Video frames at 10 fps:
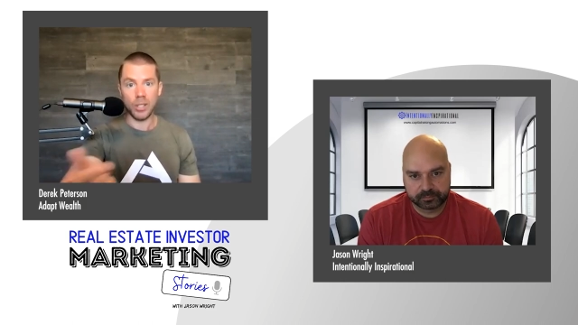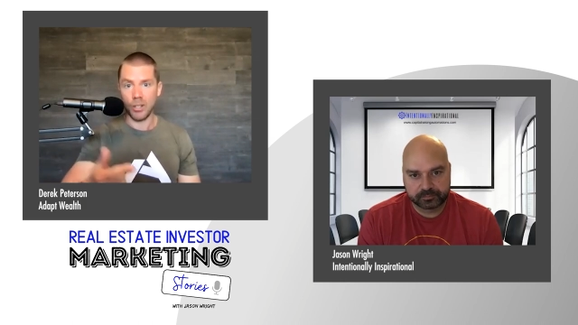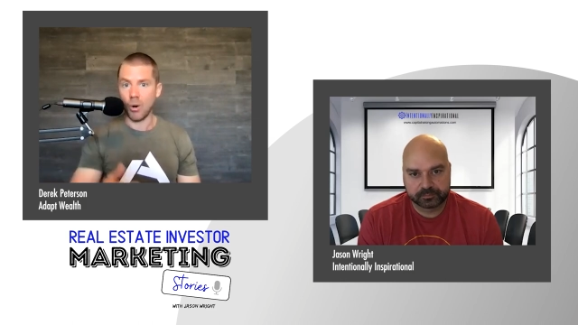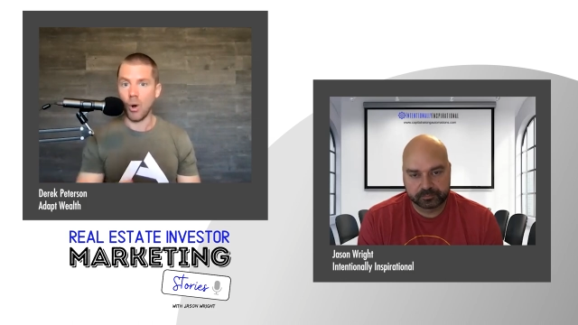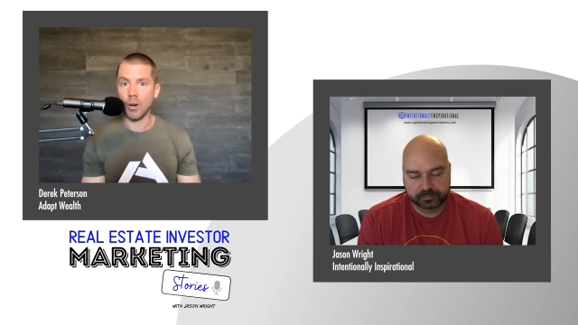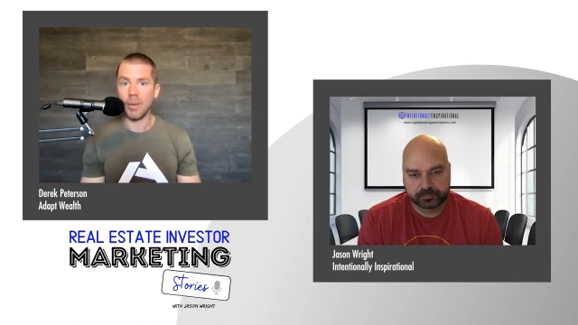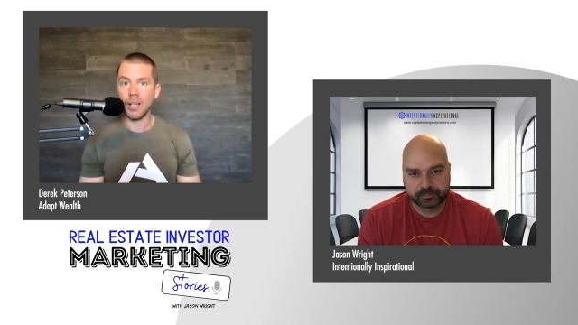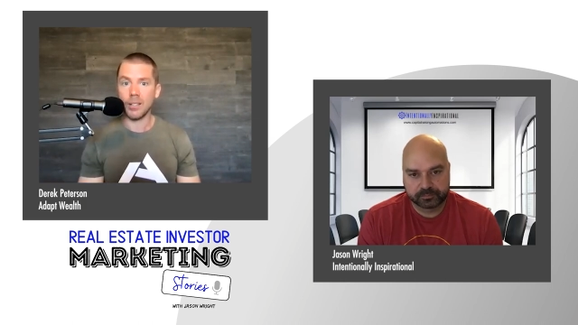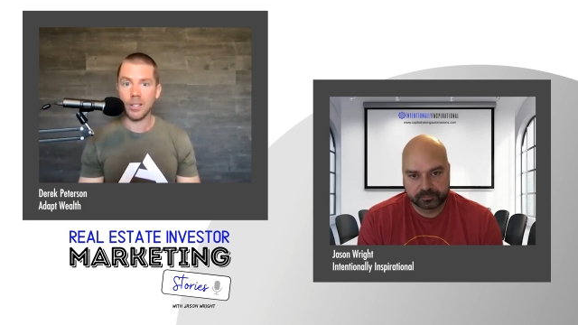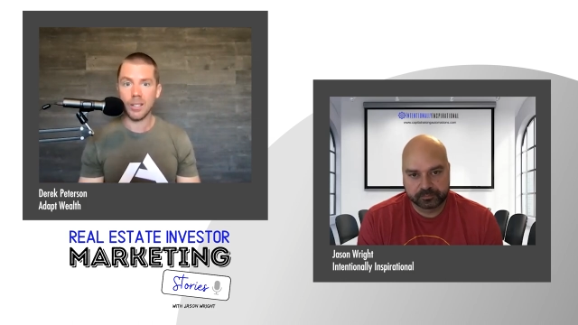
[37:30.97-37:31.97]
Speaker 1: that your
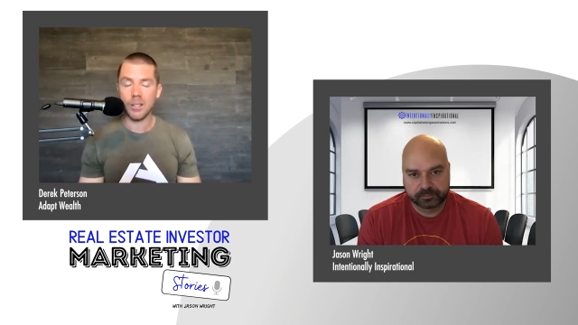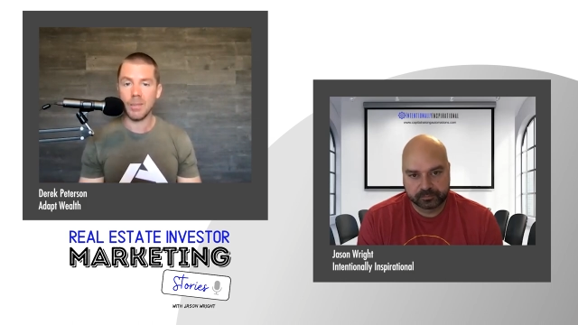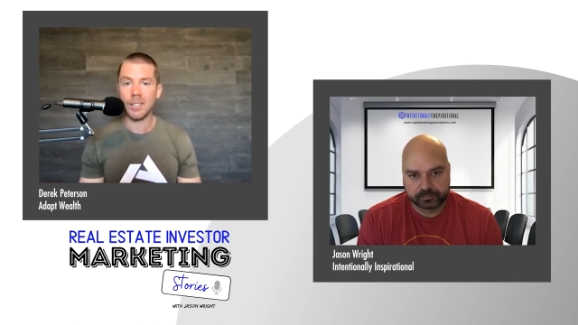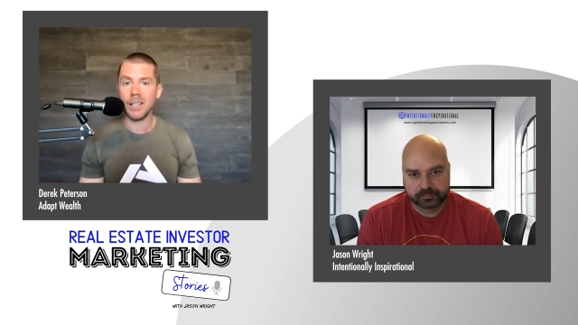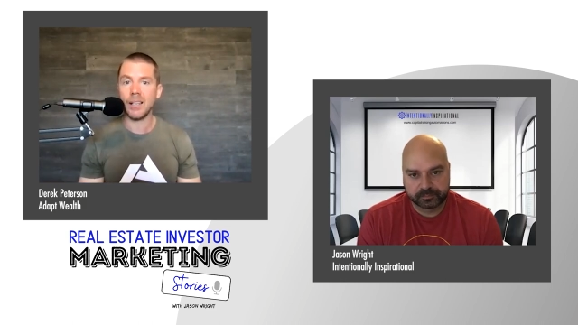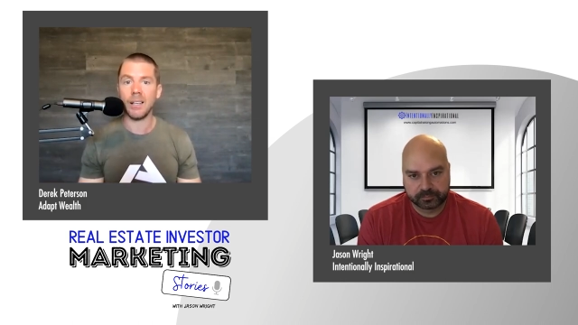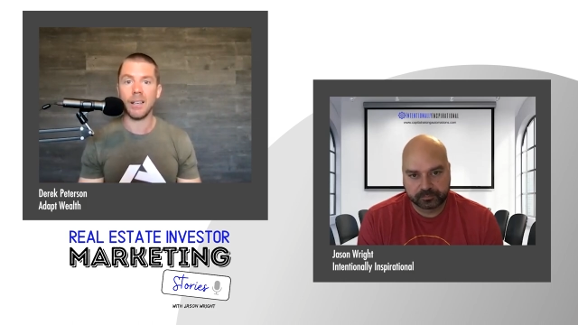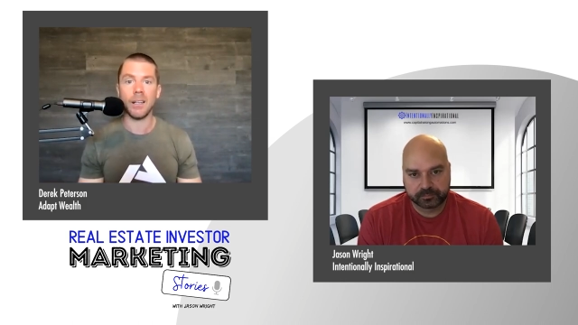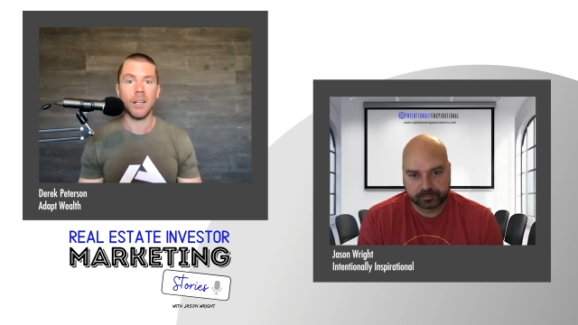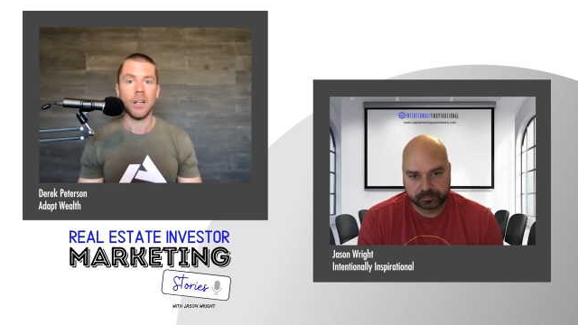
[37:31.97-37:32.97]
automated system is
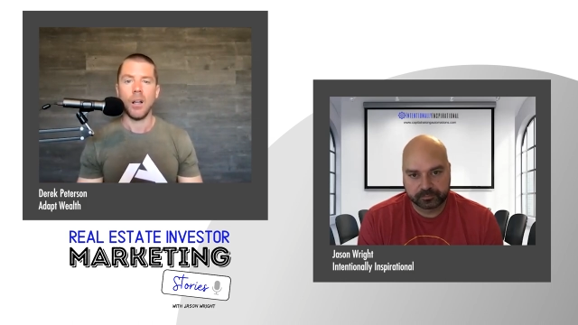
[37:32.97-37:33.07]
sending,